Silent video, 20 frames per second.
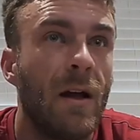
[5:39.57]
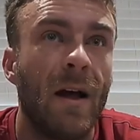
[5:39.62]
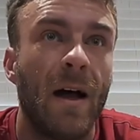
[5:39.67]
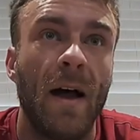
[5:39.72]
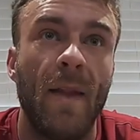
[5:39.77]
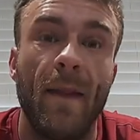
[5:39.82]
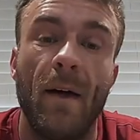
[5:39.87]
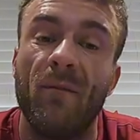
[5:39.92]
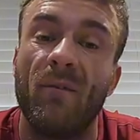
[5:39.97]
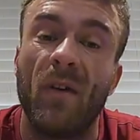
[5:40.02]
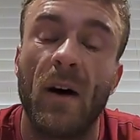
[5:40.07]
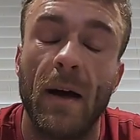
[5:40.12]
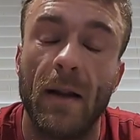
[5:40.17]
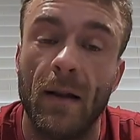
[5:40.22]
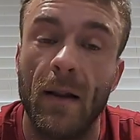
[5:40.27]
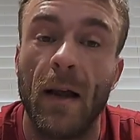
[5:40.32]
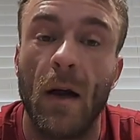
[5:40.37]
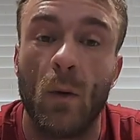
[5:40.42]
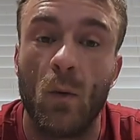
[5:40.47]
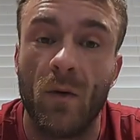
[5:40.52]
And then
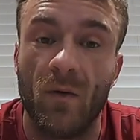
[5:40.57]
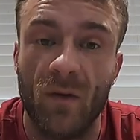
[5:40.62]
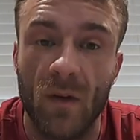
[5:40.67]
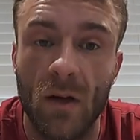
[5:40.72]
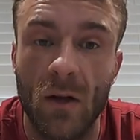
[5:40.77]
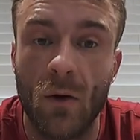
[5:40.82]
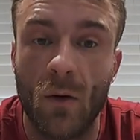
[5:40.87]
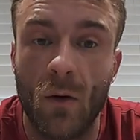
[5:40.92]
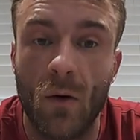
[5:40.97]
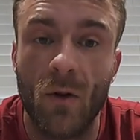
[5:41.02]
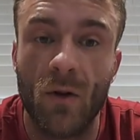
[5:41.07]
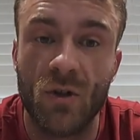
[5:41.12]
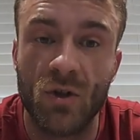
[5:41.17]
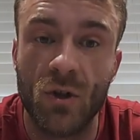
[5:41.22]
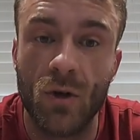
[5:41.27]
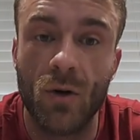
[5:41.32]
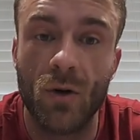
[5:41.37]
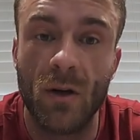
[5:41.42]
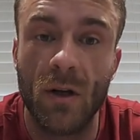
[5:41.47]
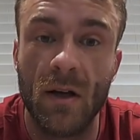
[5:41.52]
finally I will video all the
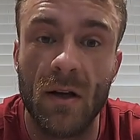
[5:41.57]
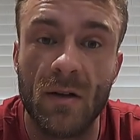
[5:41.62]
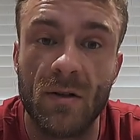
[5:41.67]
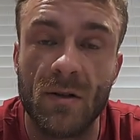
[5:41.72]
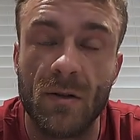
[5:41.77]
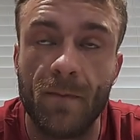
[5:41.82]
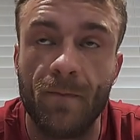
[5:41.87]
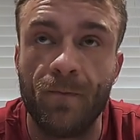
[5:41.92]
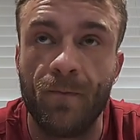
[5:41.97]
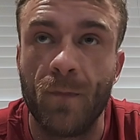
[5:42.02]
show days.